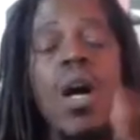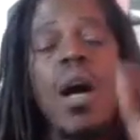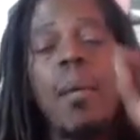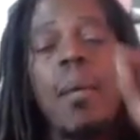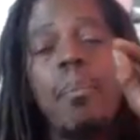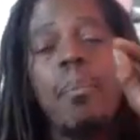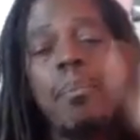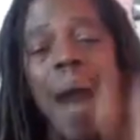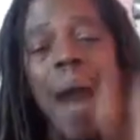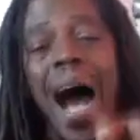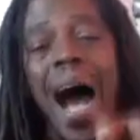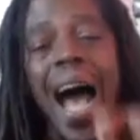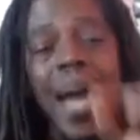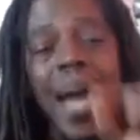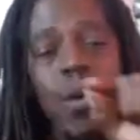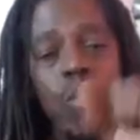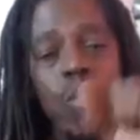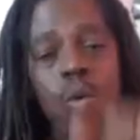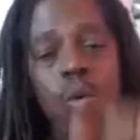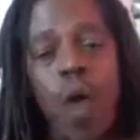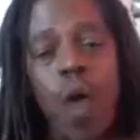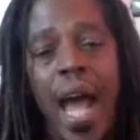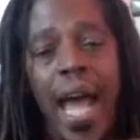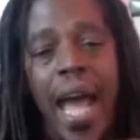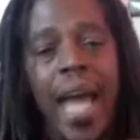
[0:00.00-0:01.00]
by
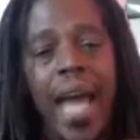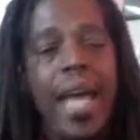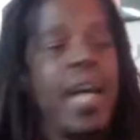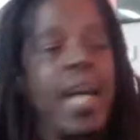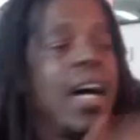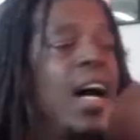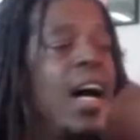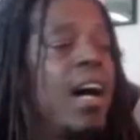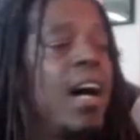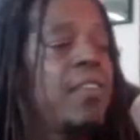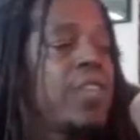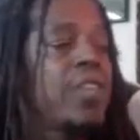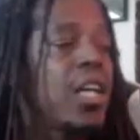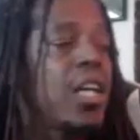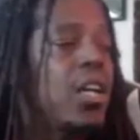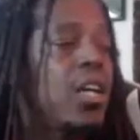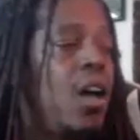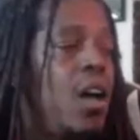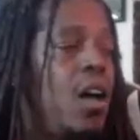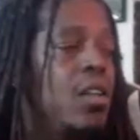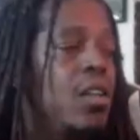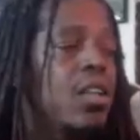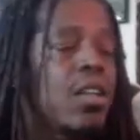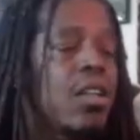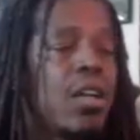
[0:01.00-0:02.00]
way of the
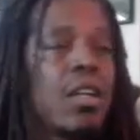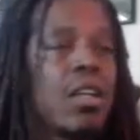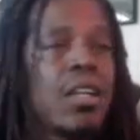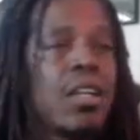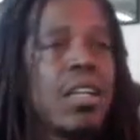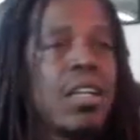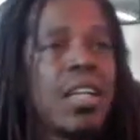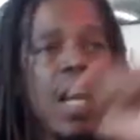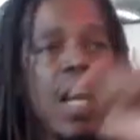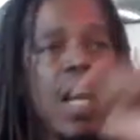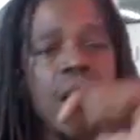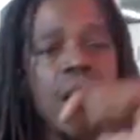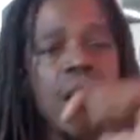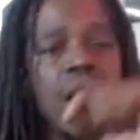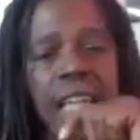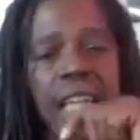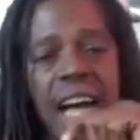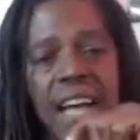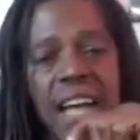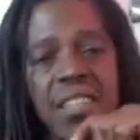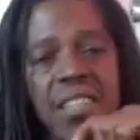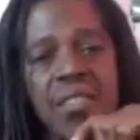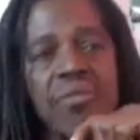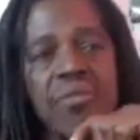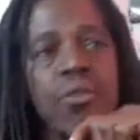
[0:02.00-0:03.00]

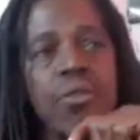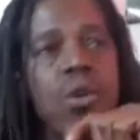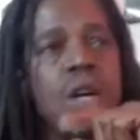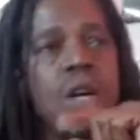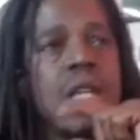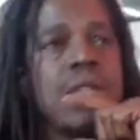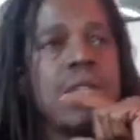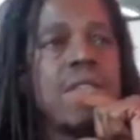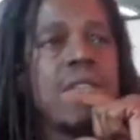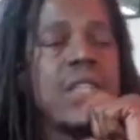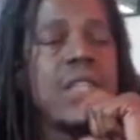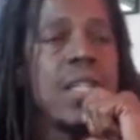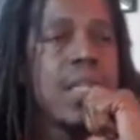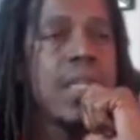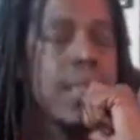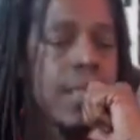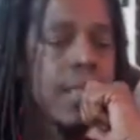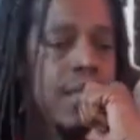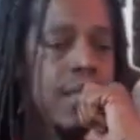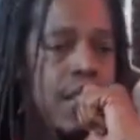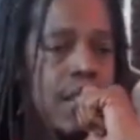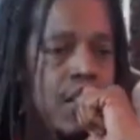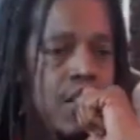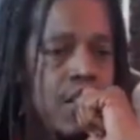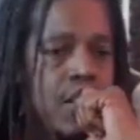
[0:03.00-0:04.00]
colonizer 400 years
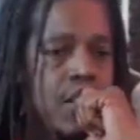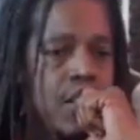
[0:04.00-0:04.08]
ago.